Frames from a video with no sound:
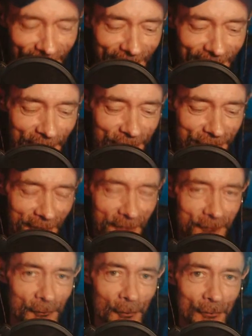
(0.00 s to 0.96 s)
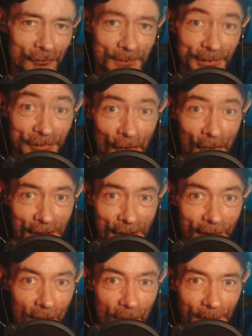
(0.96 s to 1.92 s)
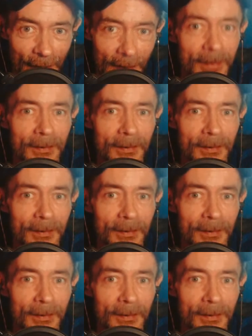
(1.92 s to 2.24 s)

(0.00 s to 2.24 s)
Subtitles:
It was her, folks. Madonna got me.